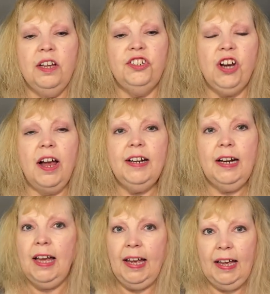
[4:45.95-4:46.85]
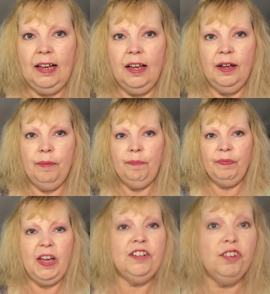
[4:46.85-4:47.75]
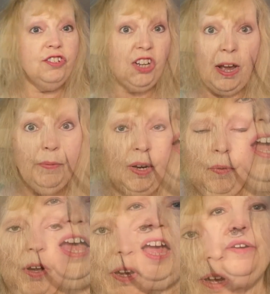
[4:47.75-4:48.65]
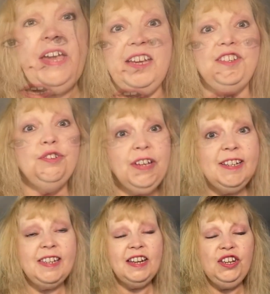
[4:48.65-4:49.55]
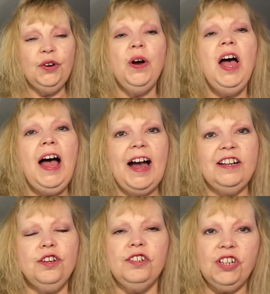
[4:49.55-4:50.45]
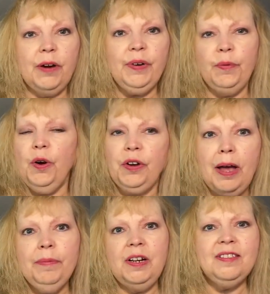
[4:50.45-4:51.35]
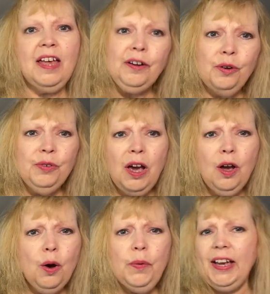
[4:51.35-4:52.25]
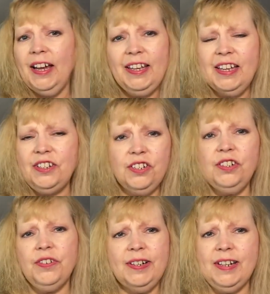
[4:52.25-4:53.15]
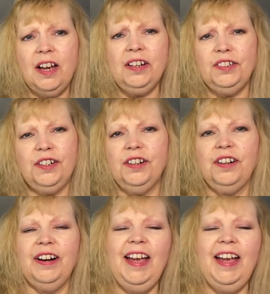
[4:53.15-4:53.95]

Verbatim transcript: John and I, um, I told John when I woke, okay, to continue, I told John when I woke up and he's like, oh no, we got to get you to a doctor.